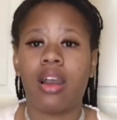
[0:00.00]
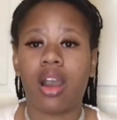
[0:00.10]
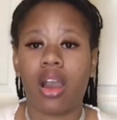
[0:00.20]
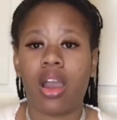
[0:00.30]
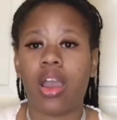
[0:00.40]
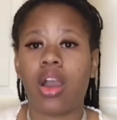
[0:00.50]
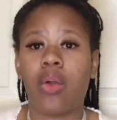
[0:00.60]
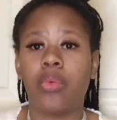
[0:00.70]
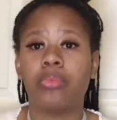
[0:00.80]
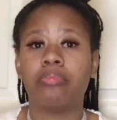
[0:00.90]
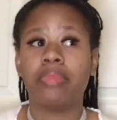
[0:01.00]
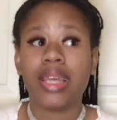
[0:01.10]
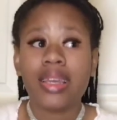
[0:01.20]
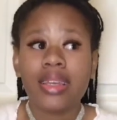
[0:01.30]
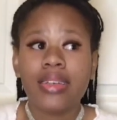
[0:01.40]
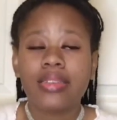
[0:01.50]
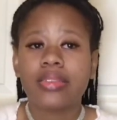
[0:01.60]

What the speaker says: hard on me.